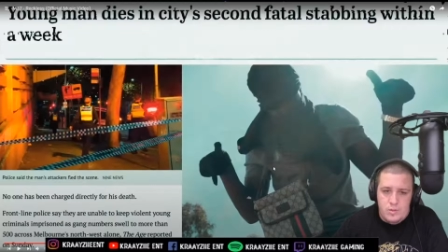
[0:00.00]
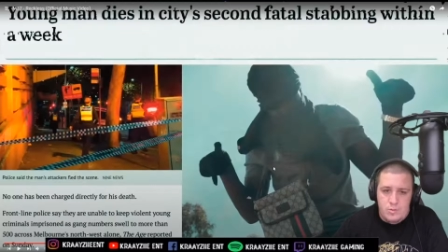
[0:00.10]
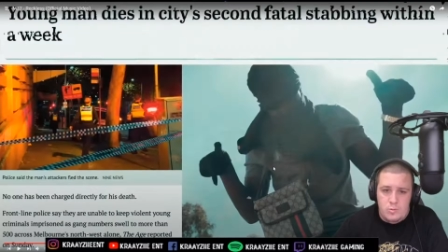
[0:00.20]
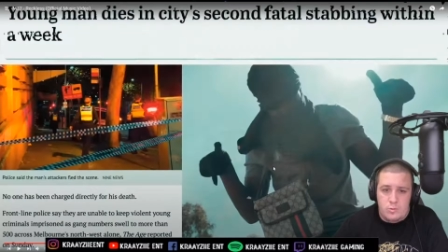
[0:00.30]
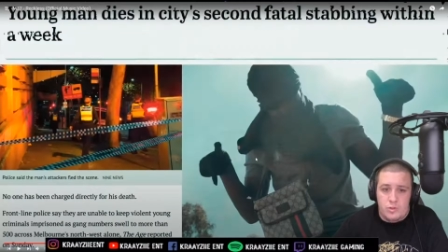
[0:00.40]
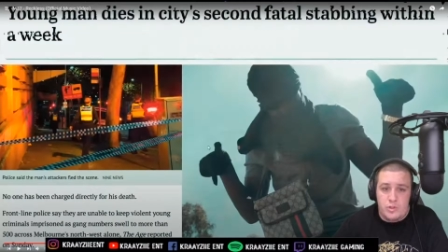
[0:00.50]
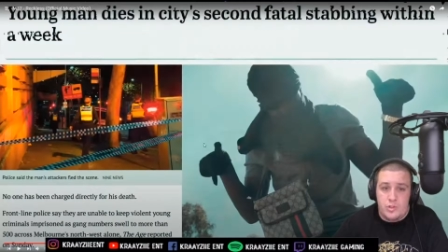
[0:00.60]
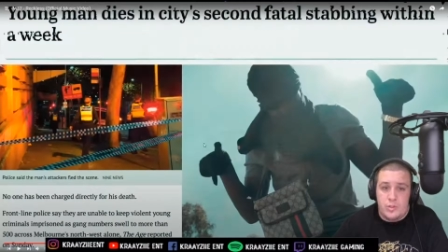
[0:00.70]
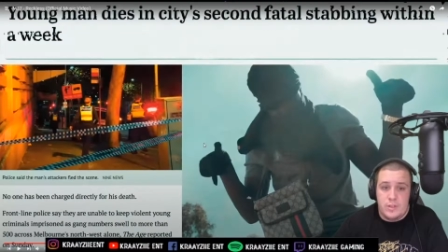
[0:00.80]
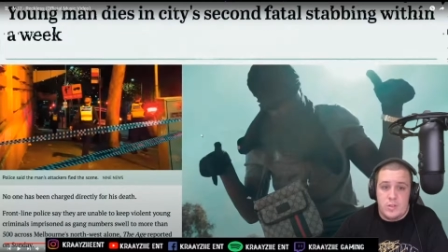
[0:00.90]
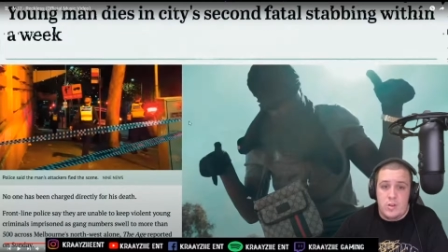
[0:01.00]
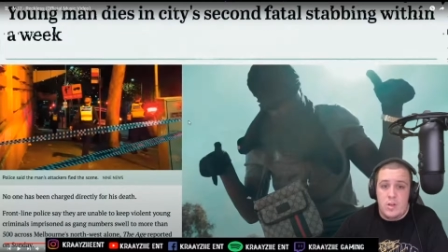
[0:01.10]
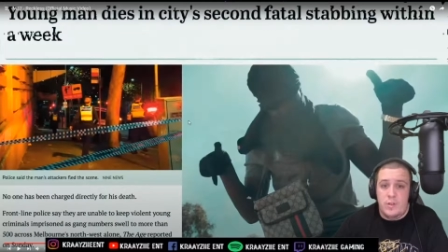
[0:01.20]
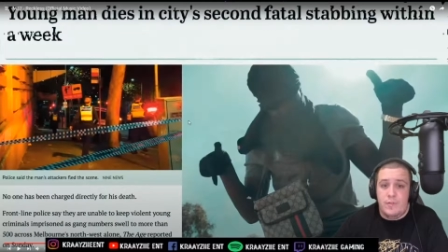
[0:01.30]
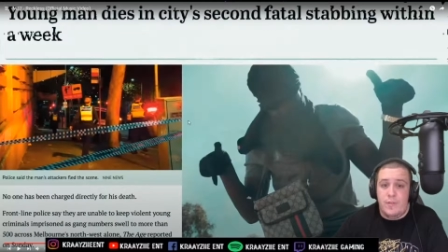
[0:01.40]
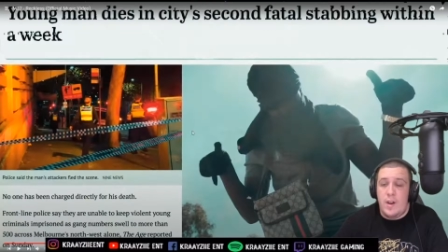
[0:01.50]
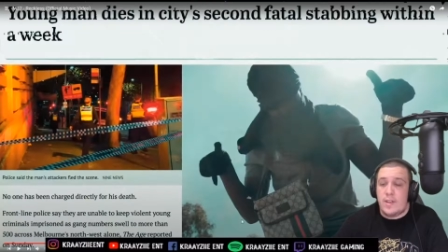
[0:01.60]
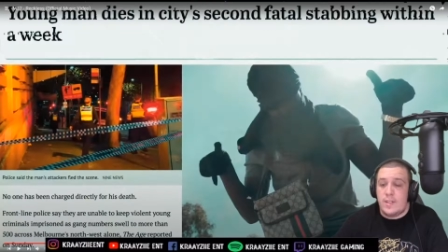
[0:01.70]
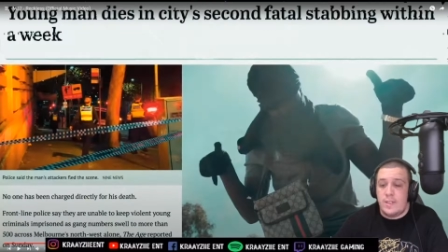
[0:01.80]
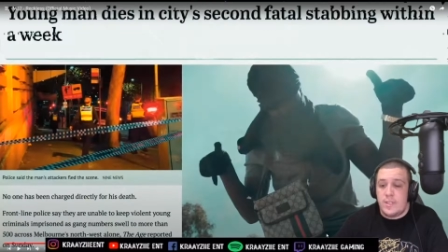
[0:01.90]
Oh, God, fucking